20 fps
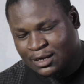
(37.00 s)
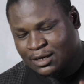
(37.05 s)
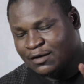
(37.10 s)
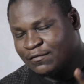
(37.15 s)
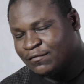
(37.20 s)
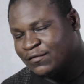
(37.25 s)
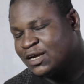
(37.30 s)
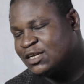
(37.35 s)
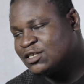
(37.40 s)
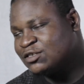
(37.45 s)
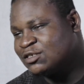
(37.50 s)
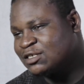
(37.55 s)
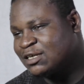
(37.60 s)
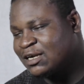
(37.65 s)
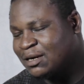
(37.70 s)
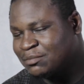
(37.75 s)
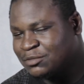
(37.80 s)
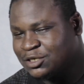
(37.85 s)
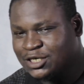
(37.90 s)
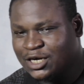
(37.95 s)
the first news
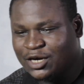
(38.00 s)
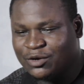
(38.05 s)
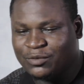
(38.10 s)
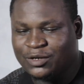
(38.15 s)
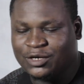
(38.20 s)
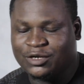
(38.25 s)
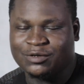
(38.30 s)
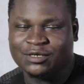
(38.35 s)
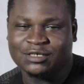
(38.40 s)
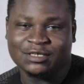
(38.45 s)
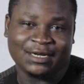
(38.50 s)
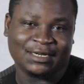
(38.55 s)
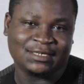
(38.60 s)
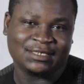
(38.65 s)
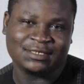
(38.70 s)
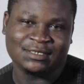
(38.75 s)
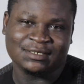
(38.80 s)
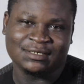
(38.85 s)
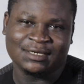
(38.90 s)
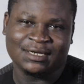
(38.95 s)
that I'm sharing with you is
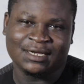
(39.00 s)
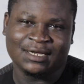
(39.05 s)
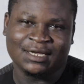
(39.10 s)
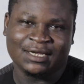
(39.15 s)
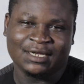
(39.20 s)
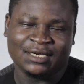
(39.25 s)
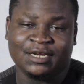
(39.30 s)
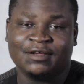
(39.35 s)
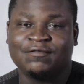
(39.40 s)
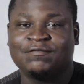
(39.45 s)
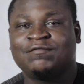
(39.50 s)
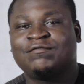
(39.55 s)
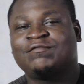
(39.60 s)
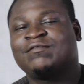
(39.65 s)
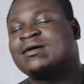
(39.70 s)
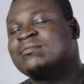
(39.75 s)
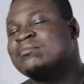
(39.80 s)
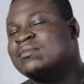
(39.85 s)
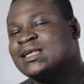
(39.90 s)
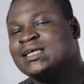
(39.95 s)
that the
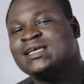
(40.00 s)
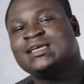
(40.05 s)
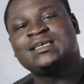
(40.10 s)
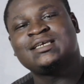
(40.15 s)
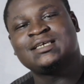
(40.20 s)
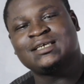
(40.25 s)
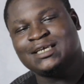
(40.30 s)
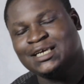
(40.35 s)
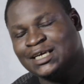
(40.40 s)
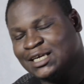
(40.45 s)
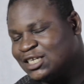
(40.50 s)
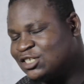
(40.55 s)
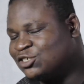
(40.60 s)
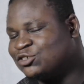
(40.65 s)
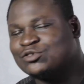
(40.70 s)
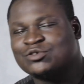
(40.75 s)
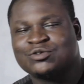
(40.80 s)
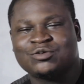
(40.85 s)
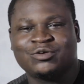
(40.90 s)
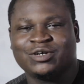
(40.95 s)
family
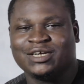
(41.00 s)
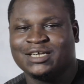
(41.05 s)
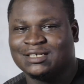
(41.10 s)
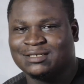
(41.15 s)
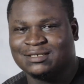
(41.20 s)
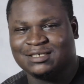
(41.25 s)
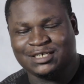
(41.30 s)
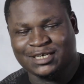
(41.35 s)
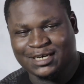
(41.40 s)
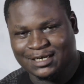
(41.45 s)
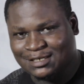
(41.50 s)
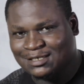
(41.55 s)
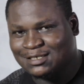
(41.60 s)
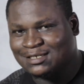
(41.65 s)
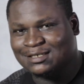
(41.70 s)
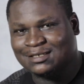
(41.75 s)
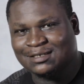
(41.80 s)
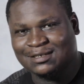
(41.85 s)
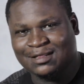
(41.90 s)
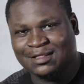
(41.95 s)
is growing.
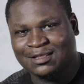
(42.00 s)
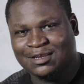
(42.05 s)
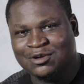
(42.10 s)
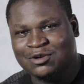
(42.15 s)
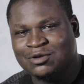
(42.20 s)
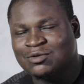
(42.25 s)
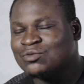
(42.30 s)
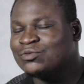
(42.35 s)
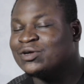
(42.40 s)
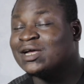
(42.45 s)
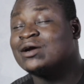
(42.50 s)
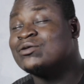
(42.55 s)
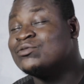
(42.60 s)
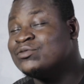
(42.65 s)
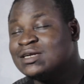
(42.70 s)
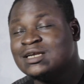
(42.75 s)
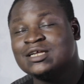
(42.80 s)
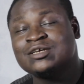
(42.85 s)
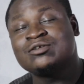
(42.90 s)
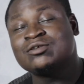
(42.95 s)
Yes, we are
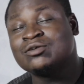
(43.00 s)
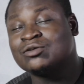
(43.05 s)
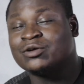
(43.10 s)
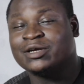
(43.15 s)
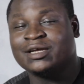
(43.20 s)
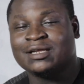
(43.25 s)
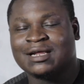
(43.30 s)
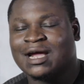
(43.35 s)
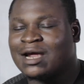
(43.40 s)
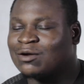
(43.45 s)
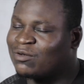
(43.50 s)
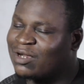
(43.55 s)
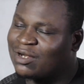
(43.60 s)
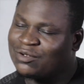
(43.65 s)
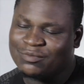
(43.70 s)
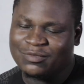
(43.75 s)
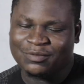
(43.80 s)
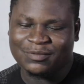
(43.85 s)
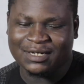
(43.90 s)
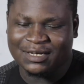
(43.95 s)
really growing. I quite
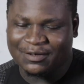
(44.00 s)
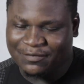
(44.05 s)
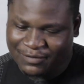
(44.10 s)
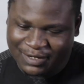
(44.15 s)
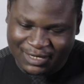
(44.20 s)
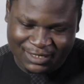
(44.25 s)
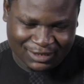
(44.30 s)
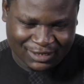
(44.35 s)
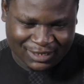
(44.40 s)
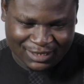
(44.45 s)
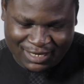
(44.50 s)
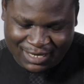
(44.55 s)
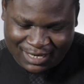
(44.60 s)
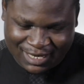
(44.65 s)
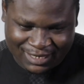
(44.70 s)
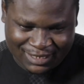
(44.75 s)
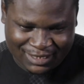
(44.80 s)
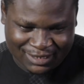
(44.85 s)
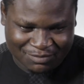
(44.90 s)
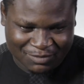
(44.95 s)
remember the first day that
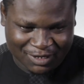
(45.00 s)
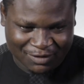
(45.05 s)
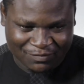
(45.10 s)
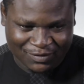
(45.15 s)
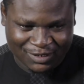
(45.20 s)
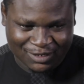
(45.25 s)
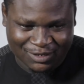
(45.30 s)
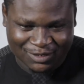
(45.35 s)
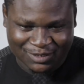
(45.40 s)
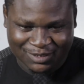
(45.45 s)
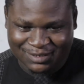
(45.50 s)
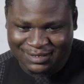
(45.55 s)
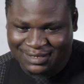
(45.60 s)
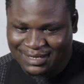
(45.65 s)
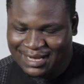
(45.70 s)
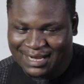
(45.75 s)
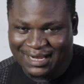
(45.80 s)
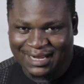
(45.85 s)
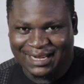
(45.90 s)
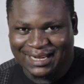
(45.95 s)
I did my video.
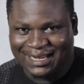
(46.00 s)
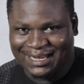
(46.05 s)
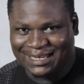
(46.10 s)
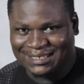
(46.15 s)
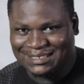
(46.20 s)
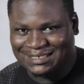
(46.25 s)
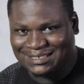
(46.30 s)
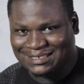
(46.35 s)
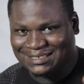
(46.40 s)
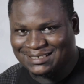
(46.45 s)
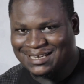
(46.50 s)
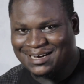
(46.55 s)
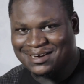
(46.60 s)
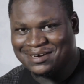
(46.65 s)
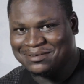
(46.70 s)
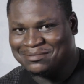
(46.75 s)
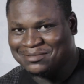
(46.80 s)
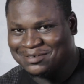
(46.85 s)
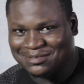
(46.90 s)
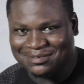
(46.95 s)
It's
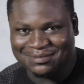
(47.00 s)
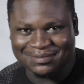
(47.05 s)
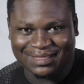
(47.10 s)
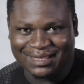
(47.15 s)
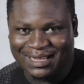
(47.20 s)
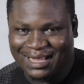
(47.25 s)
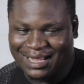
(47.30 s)
terrible.